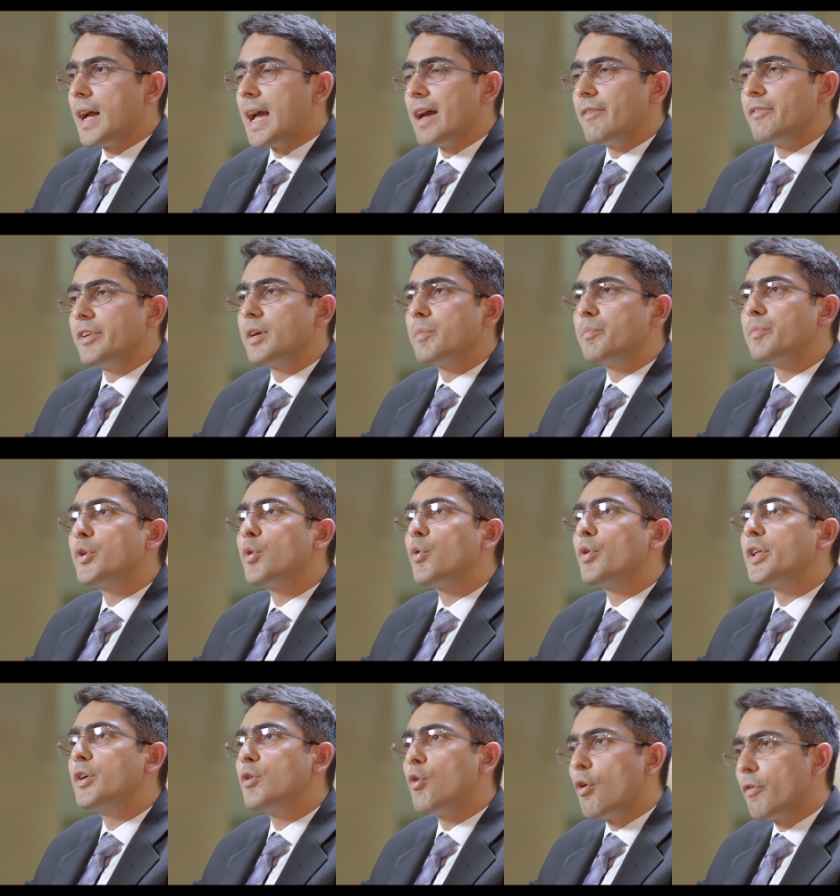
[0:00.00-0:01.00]
having a
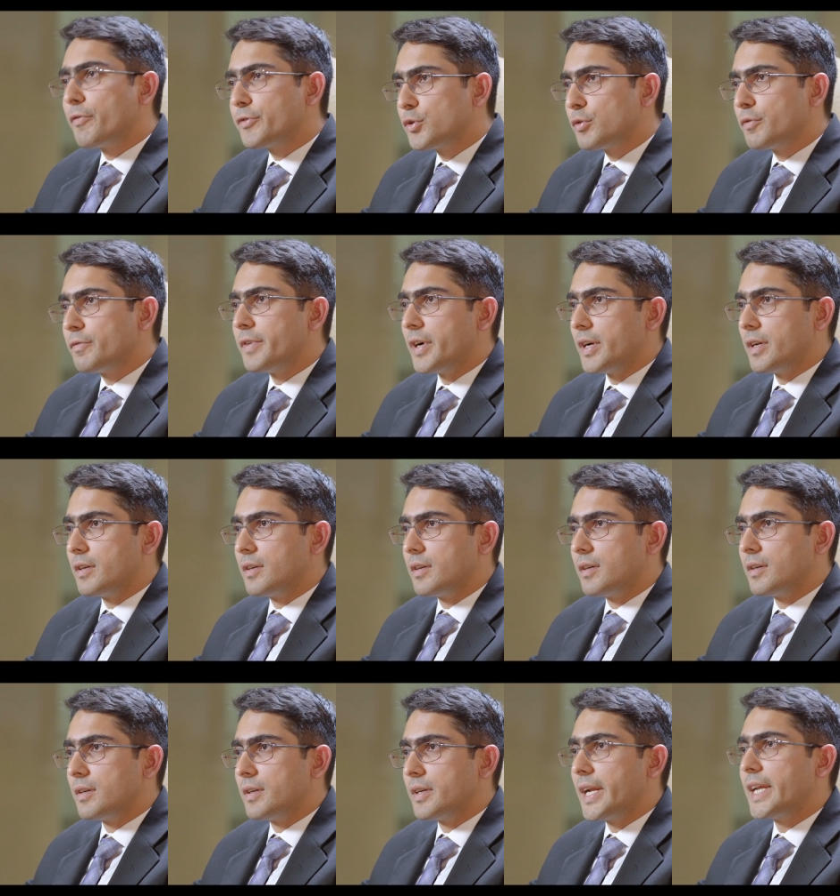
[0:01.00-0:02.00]
purely offshore fund
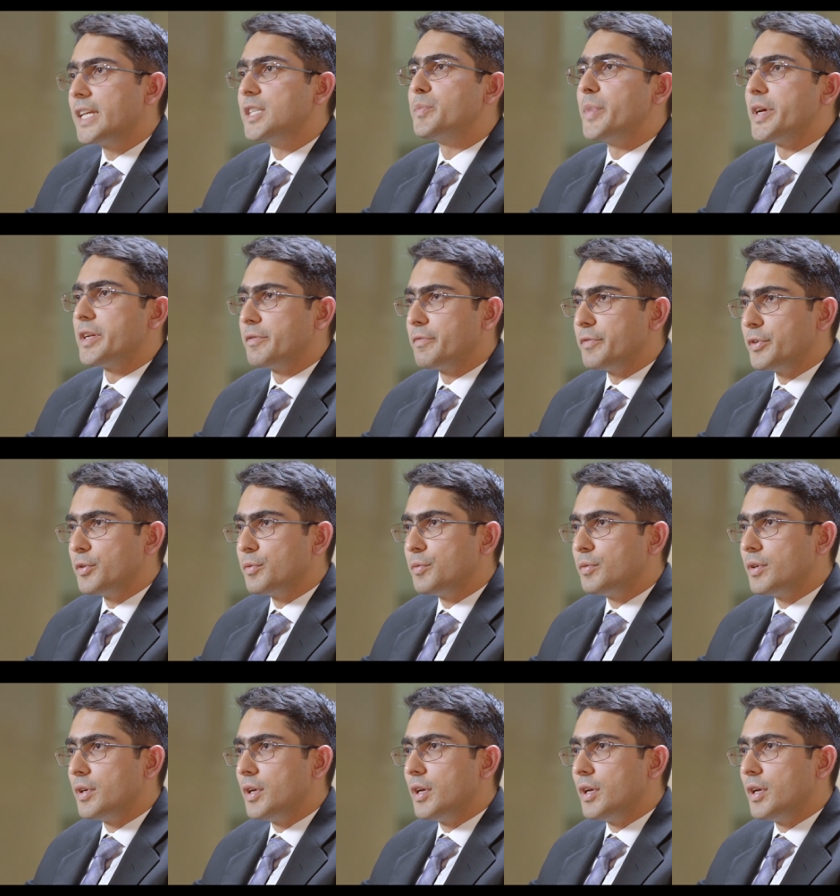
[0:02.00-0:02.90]
is better for you